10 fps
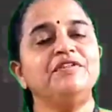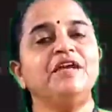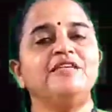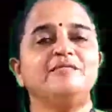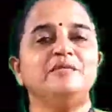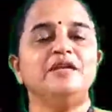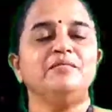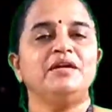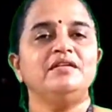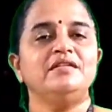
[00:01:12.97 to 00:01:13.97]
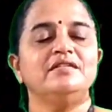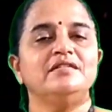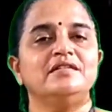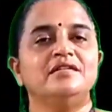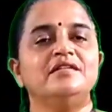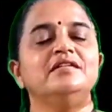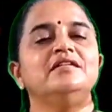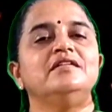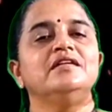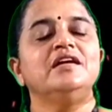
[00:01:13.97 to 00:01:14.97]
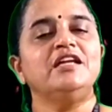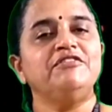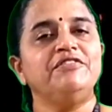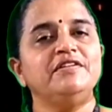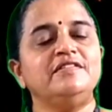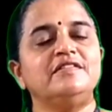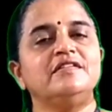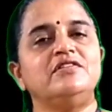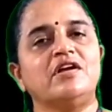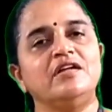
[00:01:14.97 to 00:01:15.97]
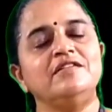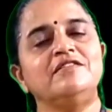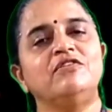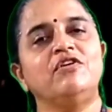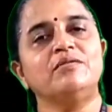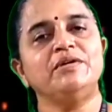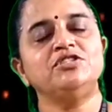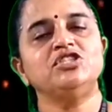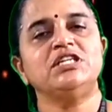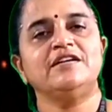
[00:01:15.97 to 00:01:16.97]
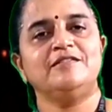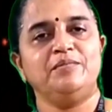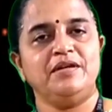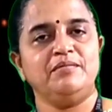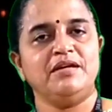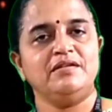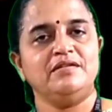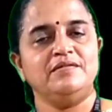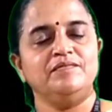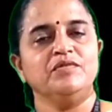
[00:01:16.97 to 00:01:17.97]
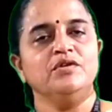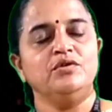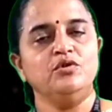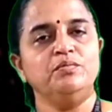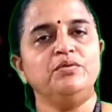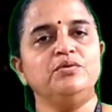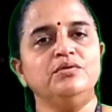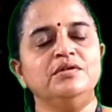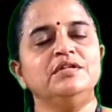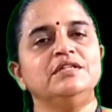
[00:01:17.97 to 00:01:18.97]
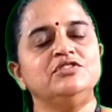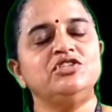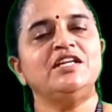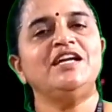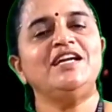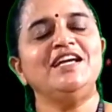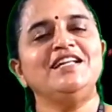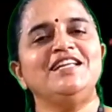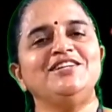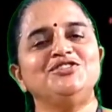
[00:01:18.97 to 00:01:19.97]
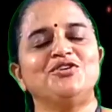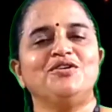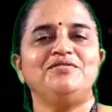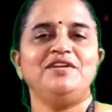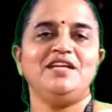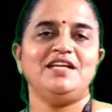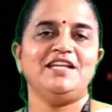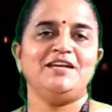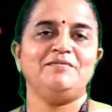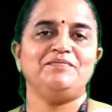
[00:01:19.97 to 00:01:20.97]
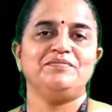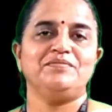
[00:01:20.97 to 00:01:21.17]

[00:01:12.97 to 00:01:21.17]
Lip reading: of the experiment? Griffith's transformation experiment to prove genetic nature of DNA.